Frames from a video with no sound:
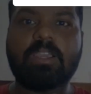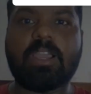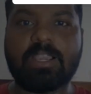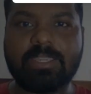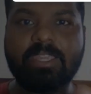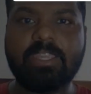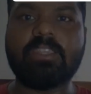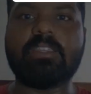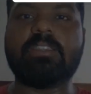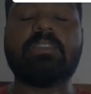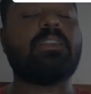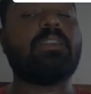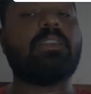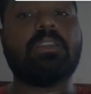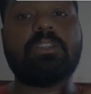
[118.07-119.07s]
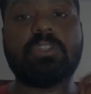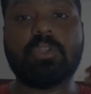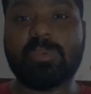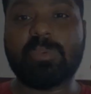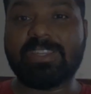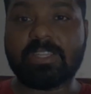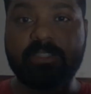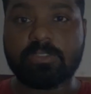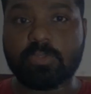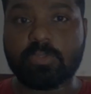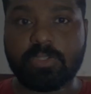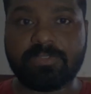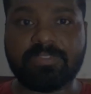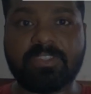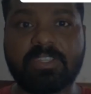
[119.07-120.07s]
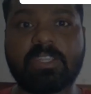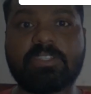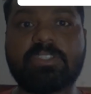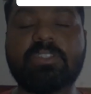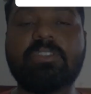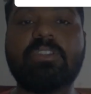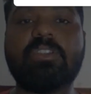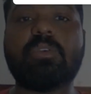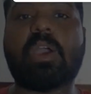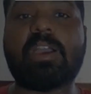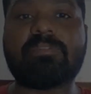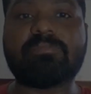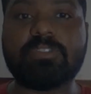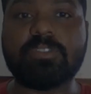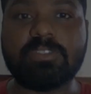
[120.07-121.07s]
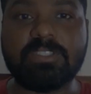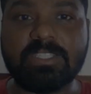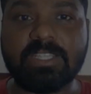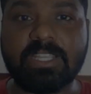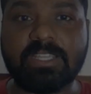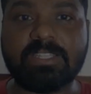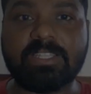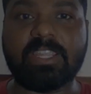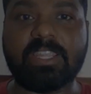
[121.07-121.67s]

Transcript: again you will get a notification, you have to deny the